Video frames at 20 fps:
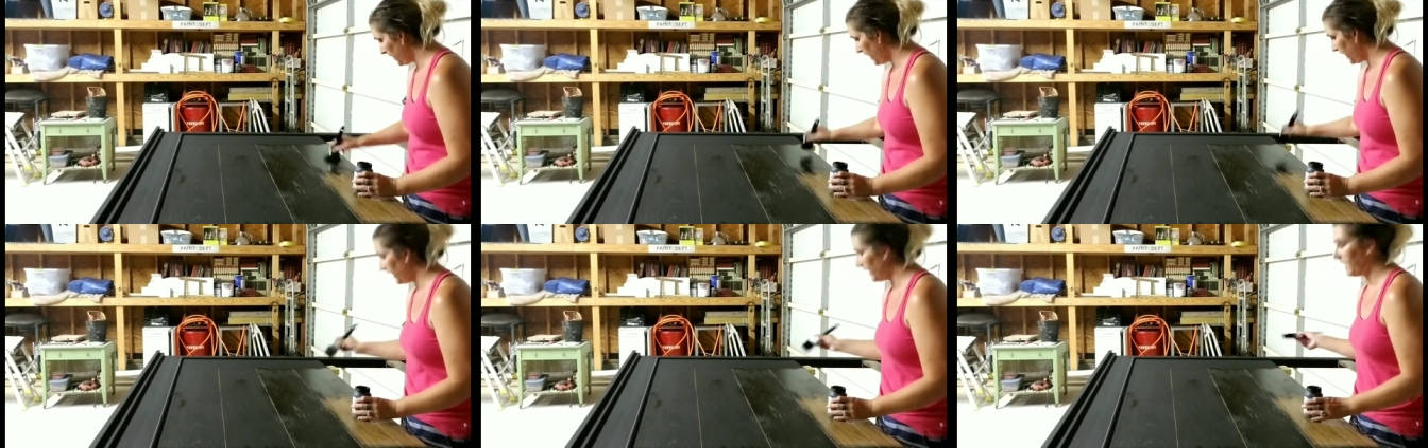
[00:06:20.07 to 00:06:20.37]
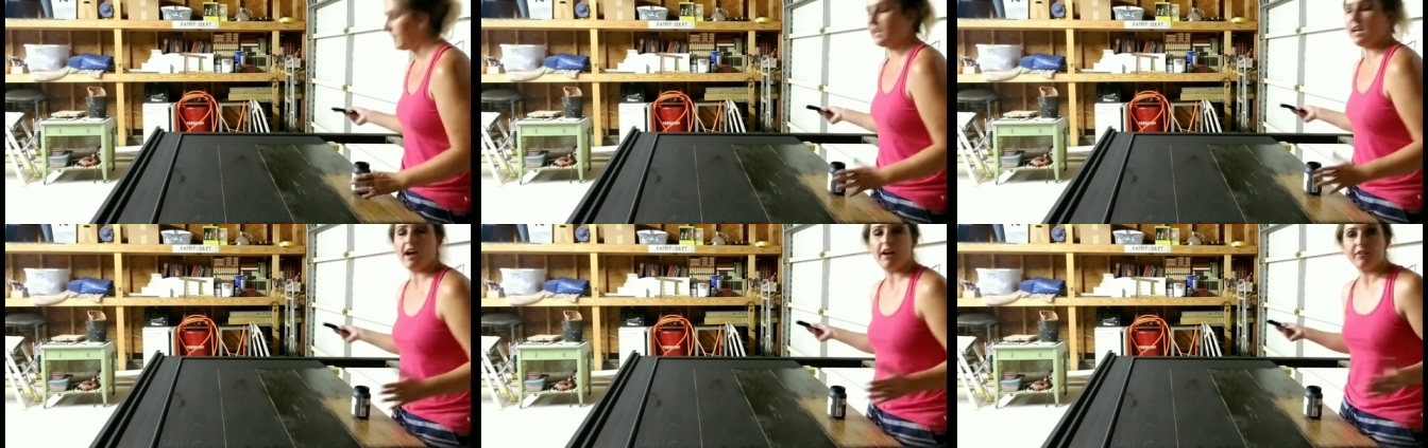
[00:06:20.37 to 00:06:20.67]
and
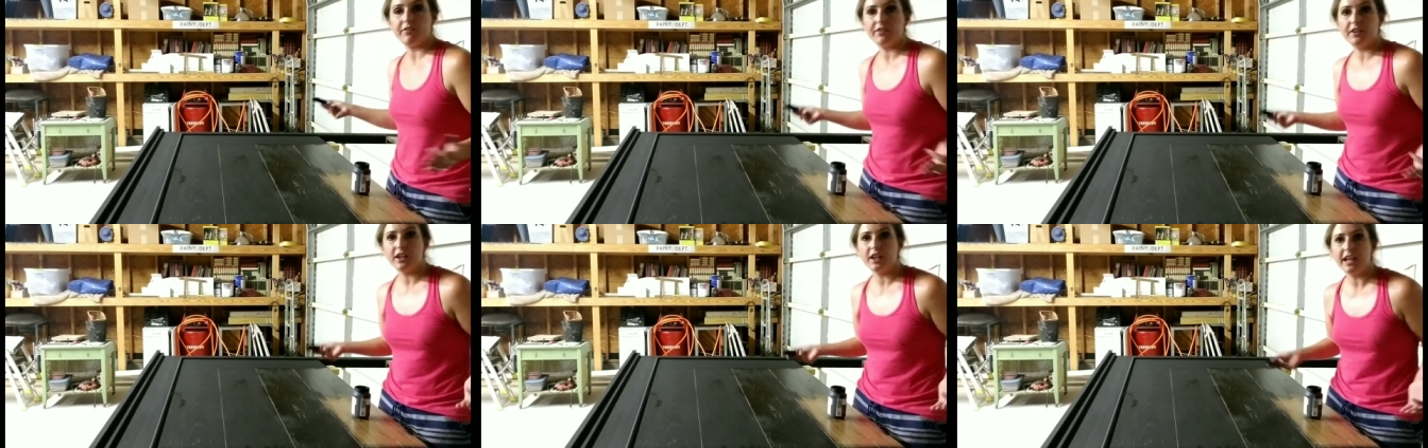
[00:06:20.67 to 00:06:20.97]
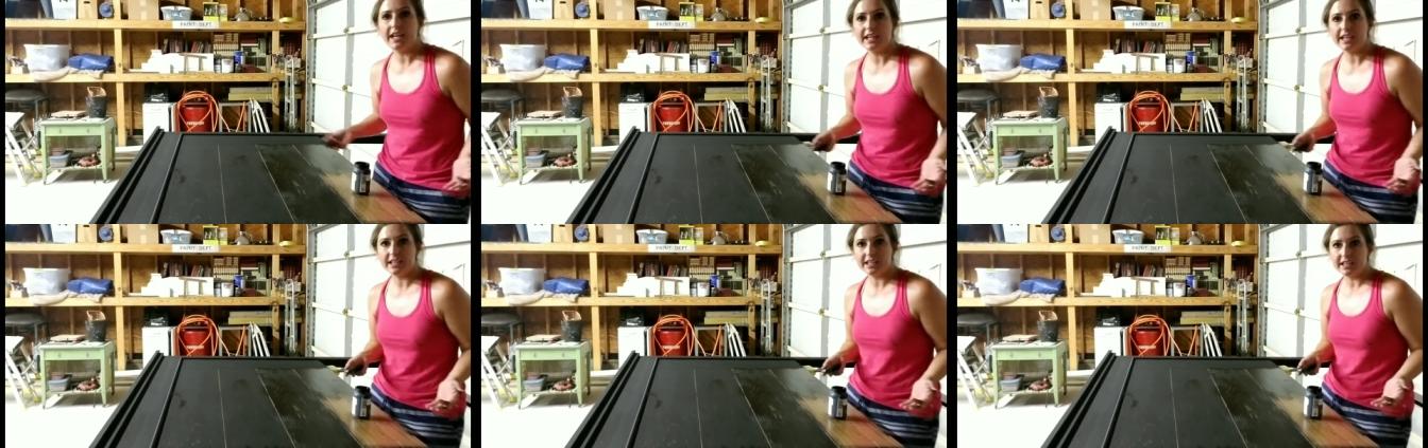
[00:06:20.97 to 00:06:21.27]
I feel
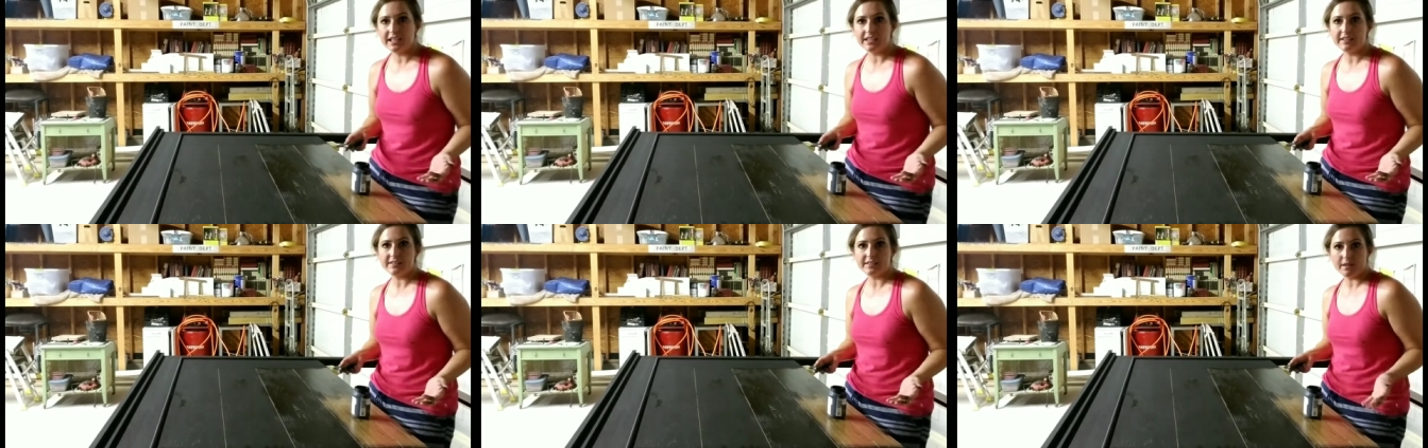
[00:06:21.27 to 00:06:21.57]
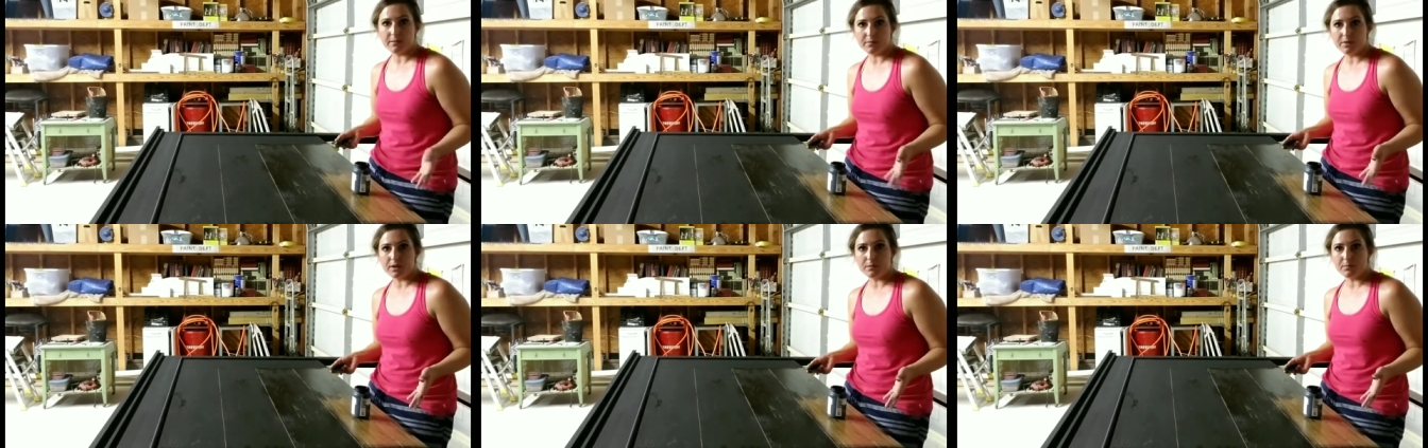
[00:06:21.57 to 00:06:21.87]
like it needs
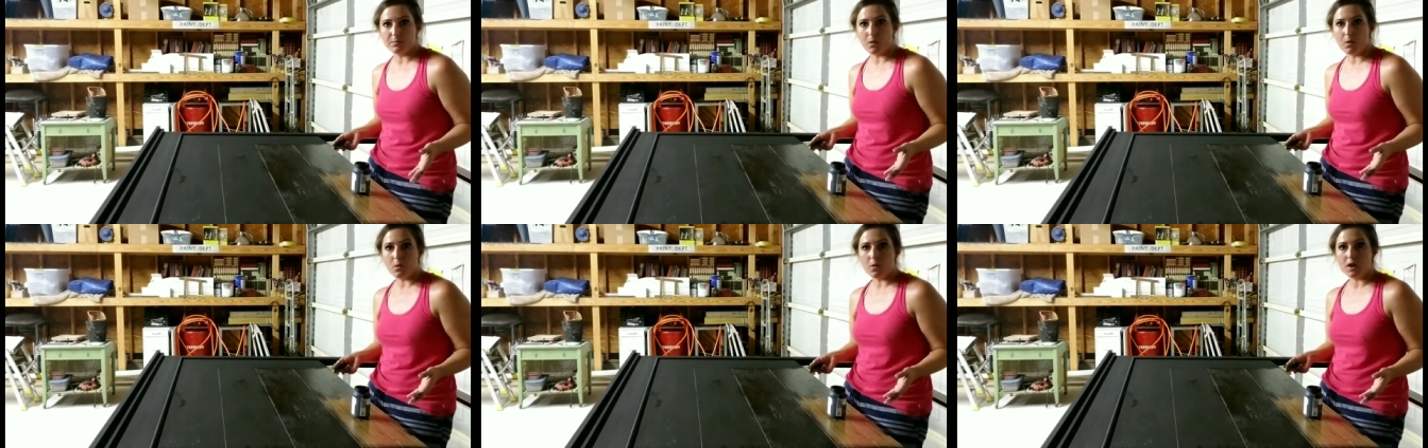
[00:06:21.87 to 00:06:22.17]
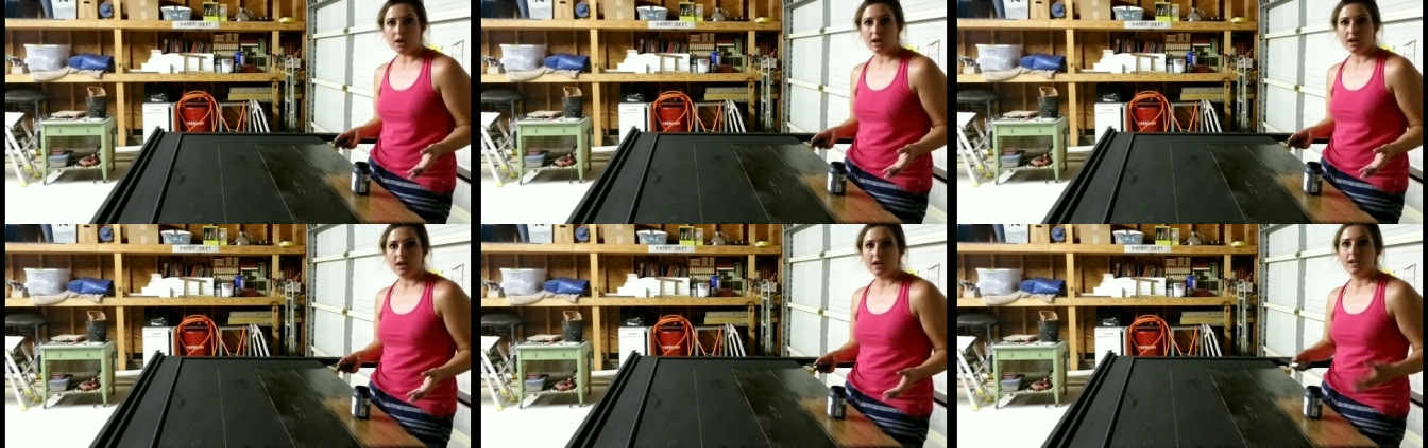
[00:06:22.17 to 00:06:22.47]
something
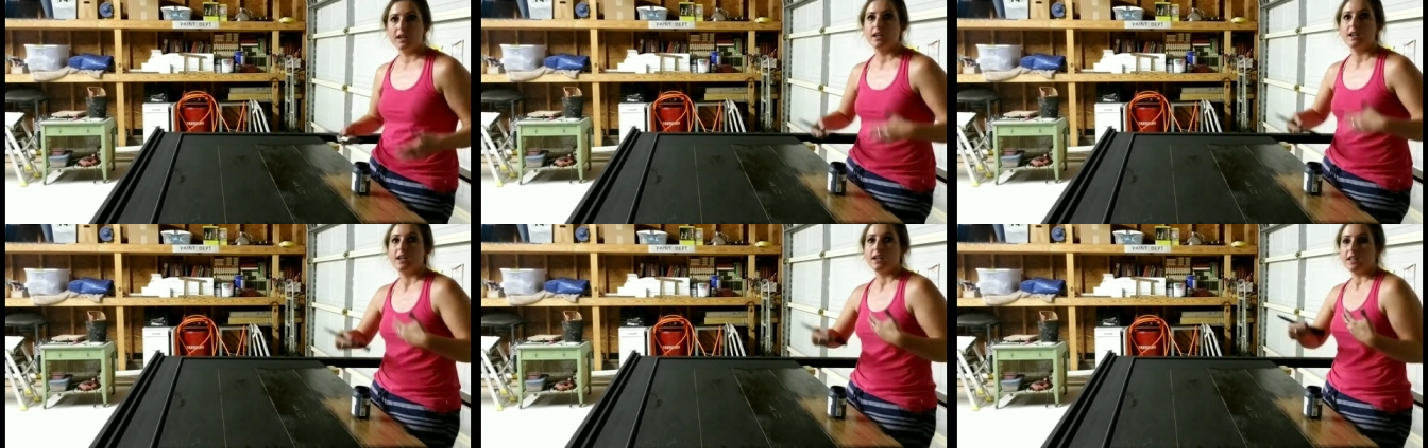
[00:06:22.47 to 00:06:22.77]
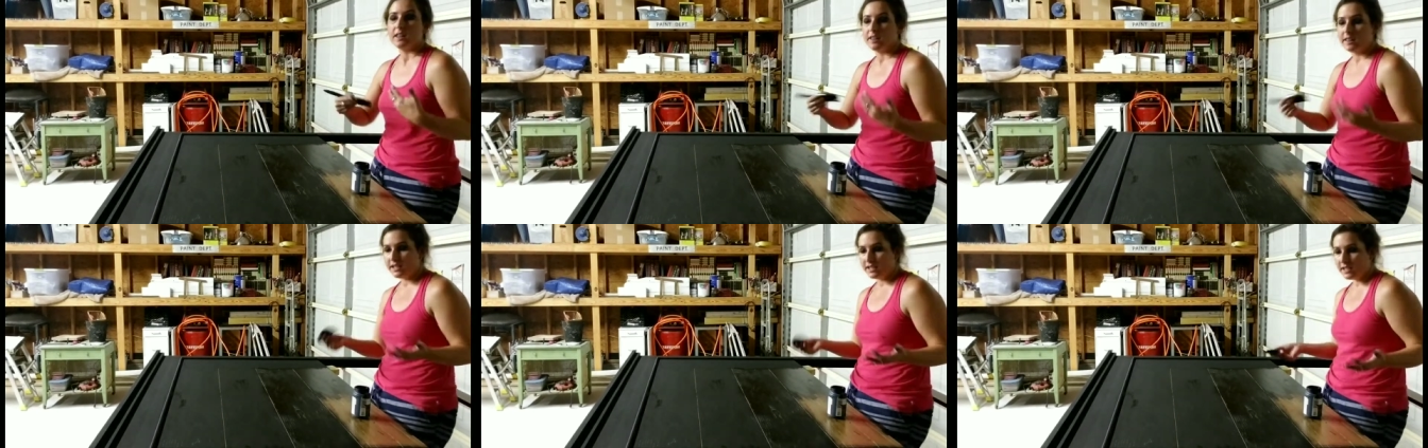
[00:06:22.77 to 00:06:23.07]
more,
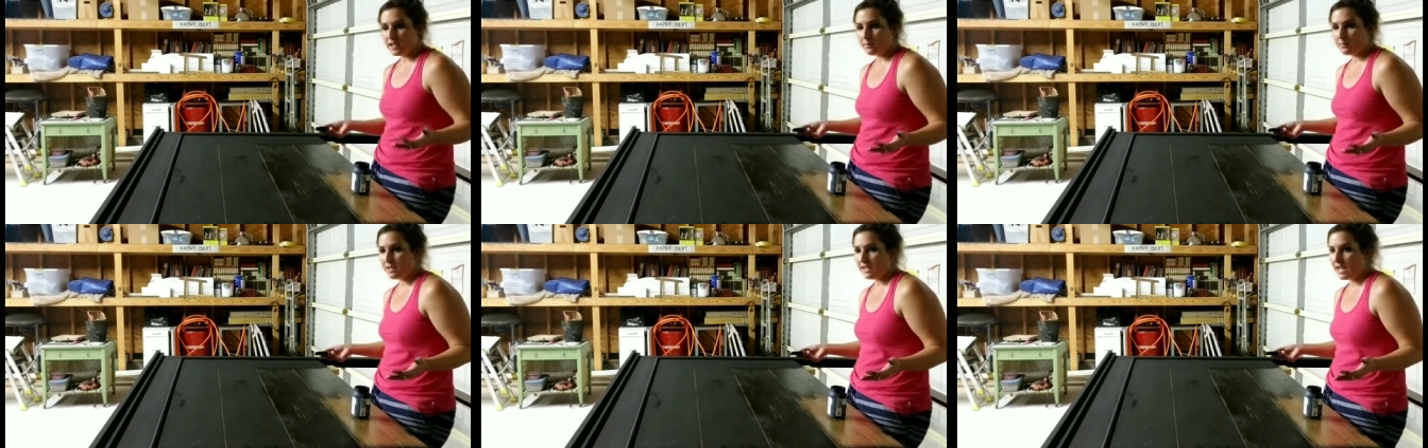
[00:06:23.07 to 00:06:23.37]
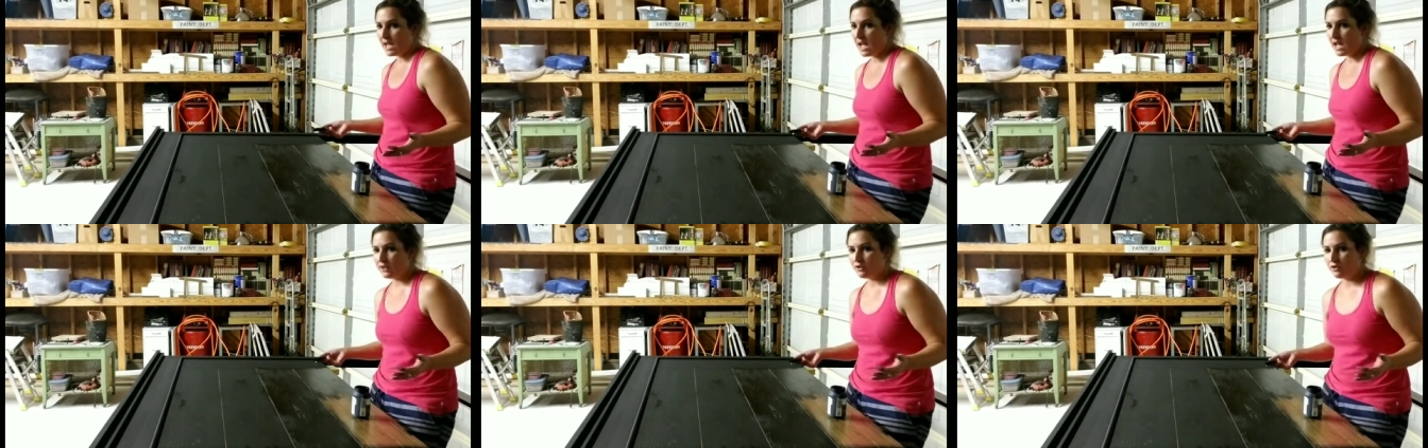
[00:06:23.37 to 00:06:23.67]
then I
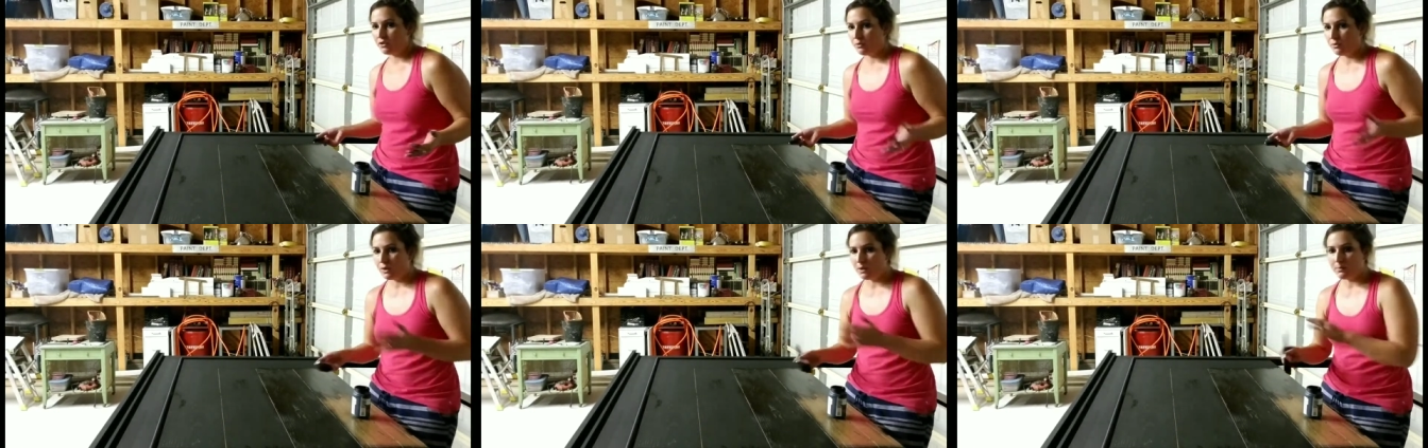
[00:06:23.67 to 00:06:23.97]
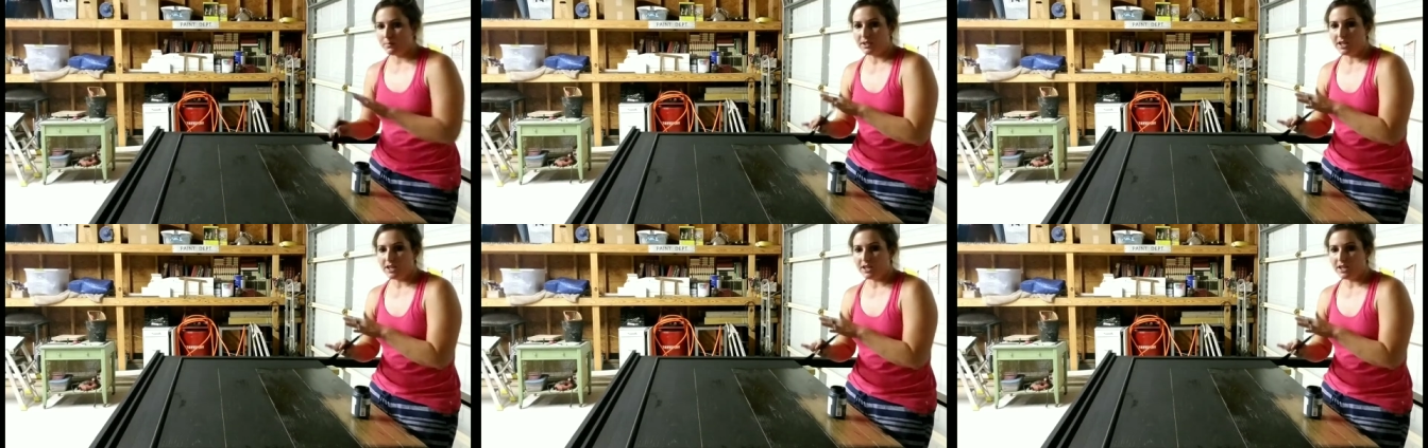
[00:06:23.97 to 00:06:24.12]
may add to it.